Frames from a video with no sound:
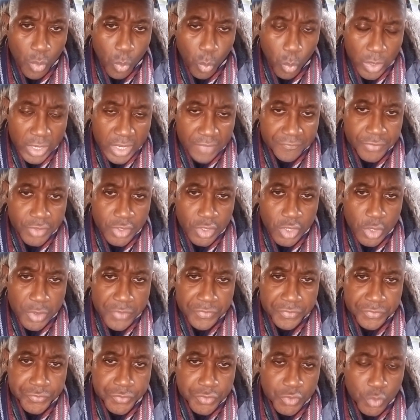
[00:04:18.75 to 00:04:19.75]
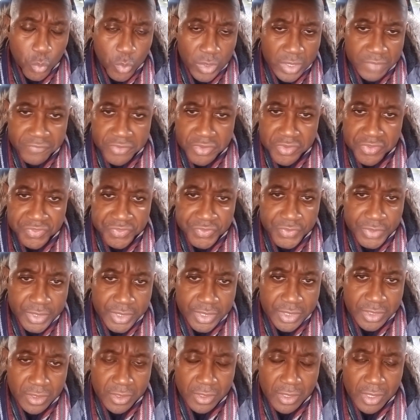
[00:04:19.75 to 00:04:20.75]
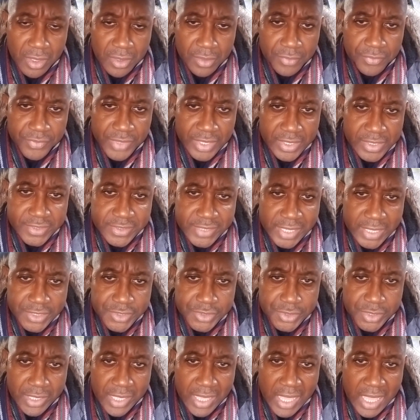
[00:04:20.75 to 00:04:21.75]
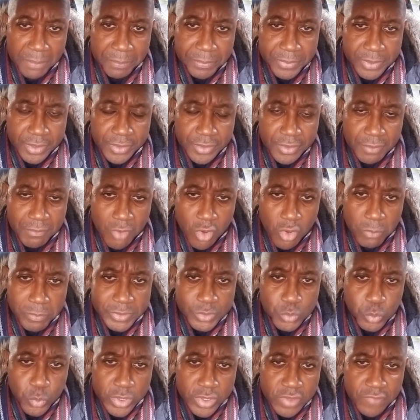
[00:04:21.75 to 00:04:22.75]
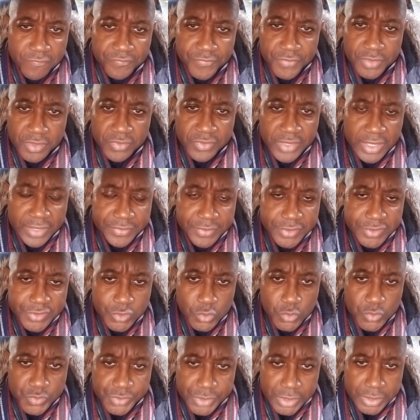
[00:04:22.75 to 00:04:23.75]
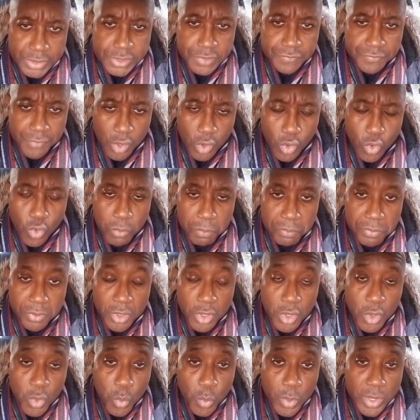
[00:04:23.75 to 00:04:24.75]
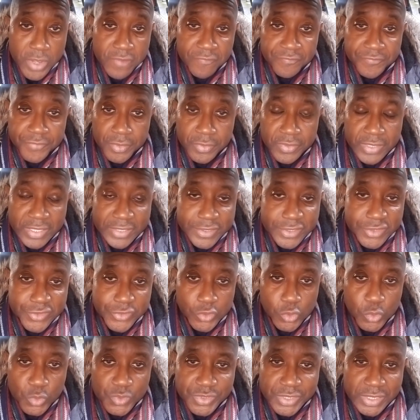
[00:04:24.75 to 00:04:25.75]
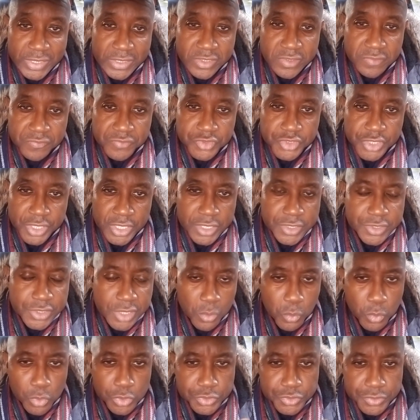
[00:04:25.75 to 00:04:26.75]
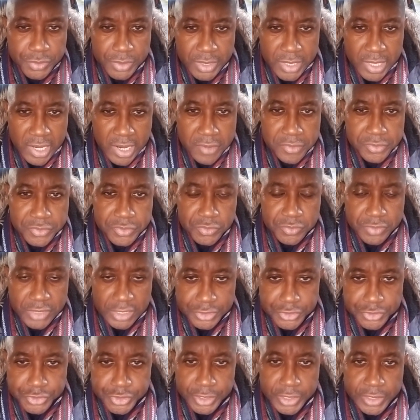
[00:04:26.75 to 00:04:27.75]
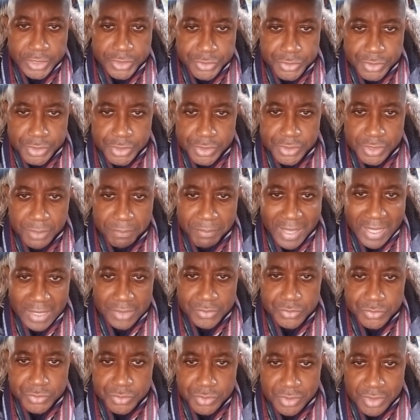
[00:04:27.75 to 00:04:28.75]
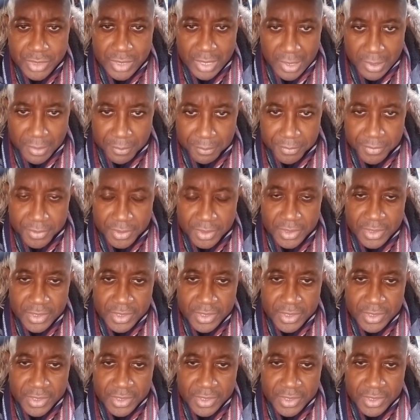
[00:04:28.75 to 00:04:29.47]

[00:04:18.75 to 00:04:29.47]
Whatever you're going through, whatever you're thinking that is actually happening at the moment, where you feel that there's no sense of hope, where you feel that there's no sense of change, I want to encourage you that change is about to come.